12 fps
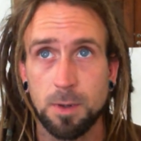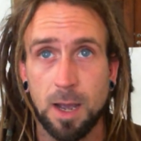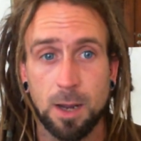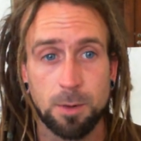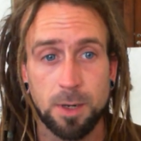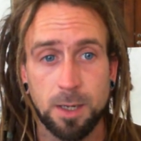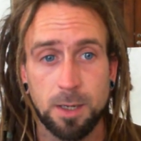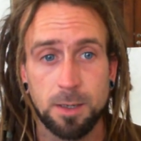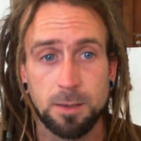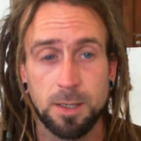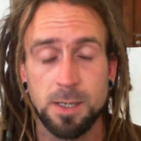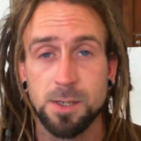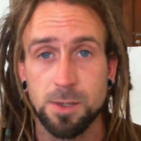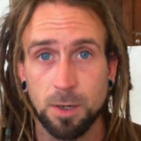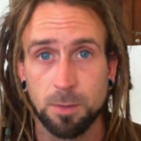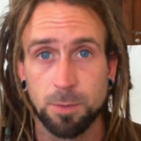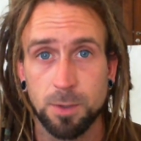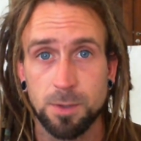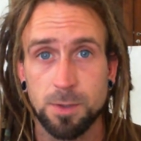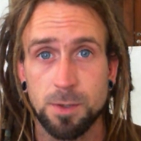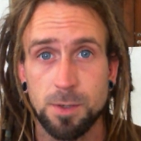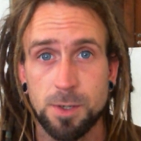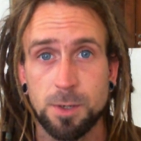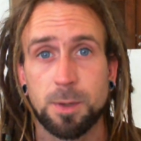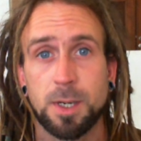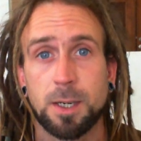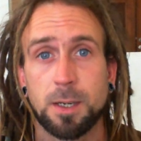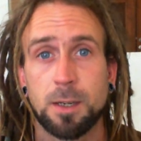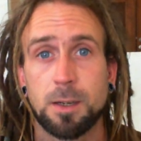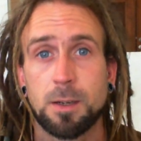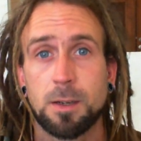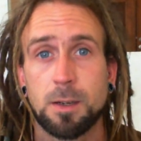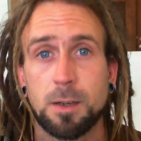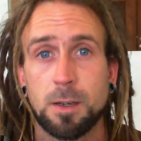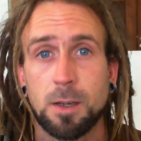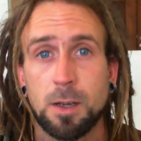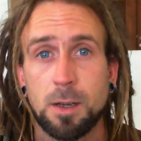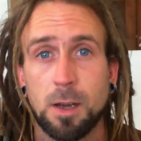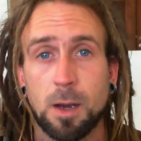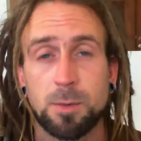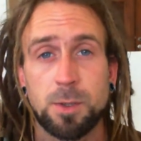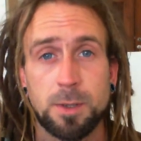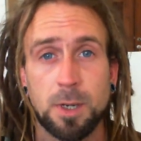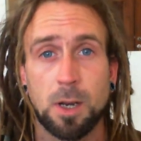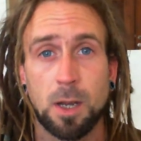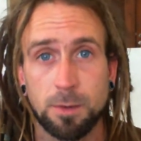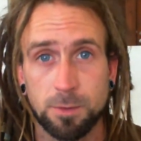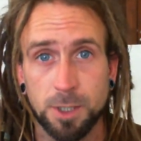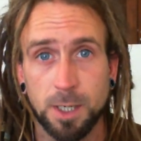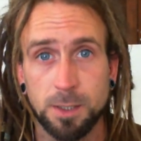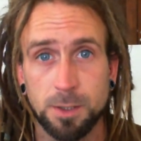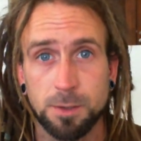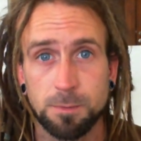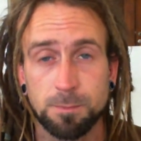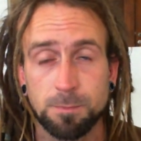out here in Cyprus I'm doing a life change.